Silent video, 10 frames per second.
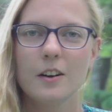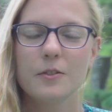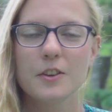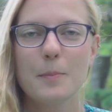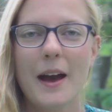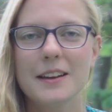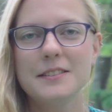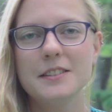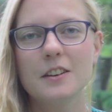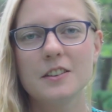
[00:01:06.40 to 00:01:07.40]
Over the
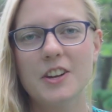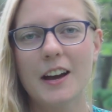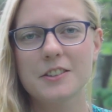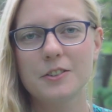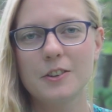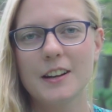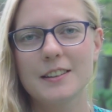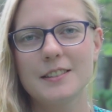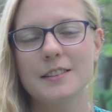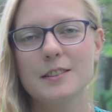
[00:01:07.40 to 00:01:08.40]
past year, Jack.org
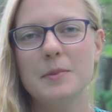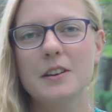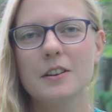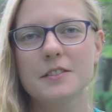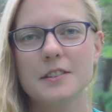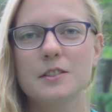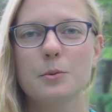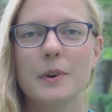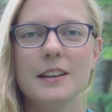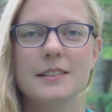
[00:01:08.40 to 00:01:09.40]
has sent speakers to
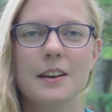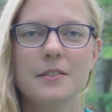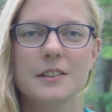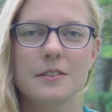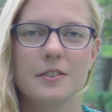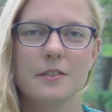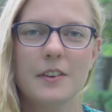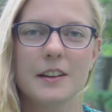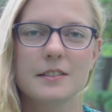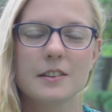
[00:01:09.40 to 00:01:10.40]
27 different
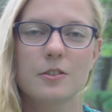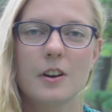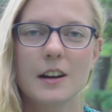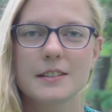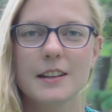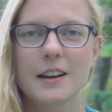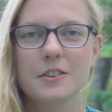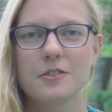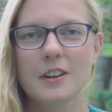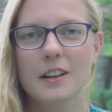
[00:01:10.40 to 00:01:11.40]
events across the
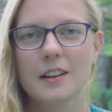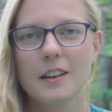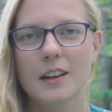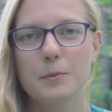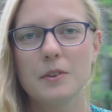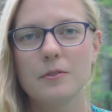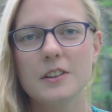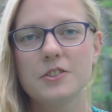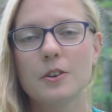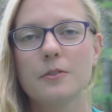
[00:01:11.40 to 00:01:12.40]
country, and we've
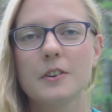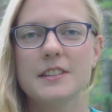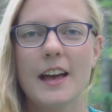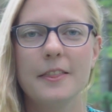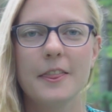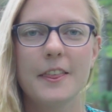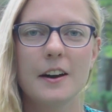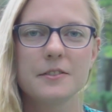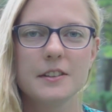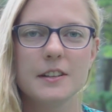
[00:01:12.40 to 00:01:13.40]
reached over
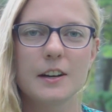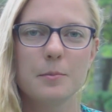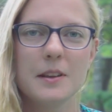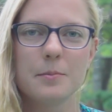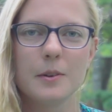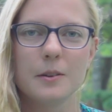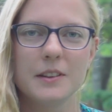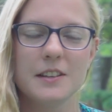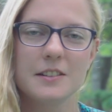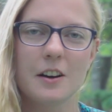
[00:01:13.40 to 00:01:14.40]
10,000 young people
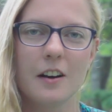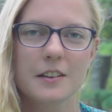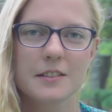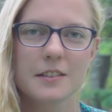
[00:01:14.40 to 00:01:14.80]
with these talks.